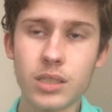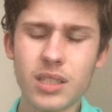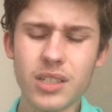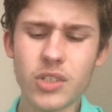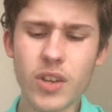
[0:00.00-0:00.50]

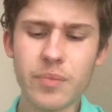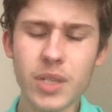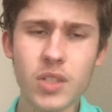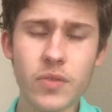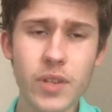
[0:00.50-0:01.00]
Did you have
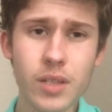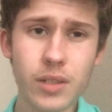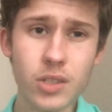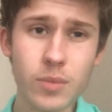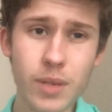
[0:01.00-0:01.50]
mixed
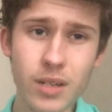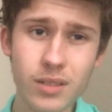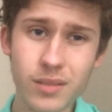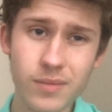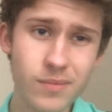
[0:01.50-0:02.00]
feelings about
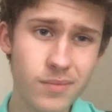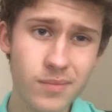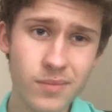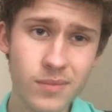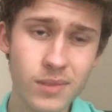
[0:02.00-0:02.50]
it?
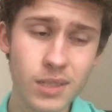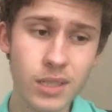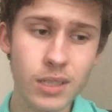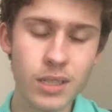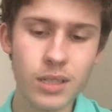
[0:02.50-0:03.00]

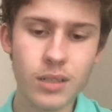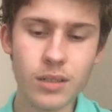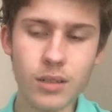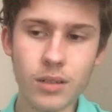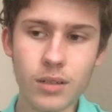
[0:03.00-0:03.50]

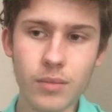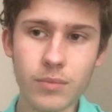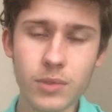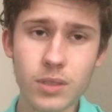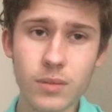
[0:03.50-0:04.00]

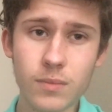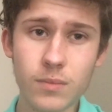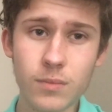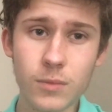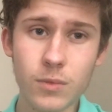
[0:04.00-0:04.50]
Um,
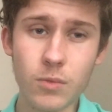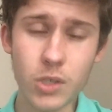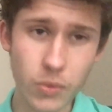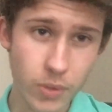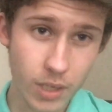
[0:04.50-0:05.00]
what
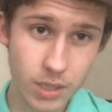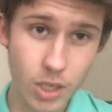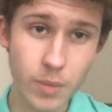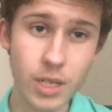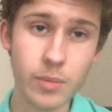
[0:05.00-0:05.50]
did you think?
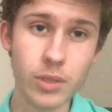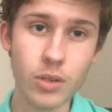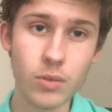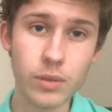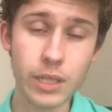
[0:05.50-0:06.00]
Tell me down
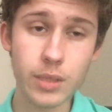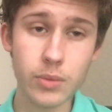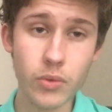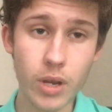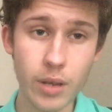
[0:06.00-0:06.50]
below. Like,
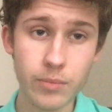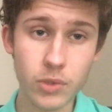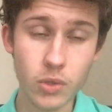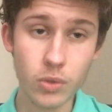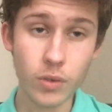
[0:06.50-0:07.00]
subscribe,
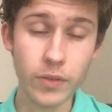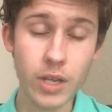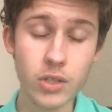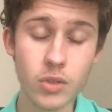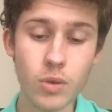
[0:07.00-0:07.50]
join the
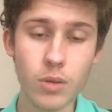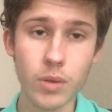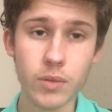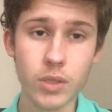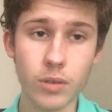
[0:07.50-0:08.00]
notification squad. I will
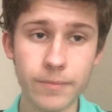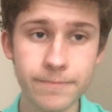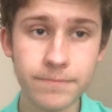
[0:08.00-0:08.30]
return.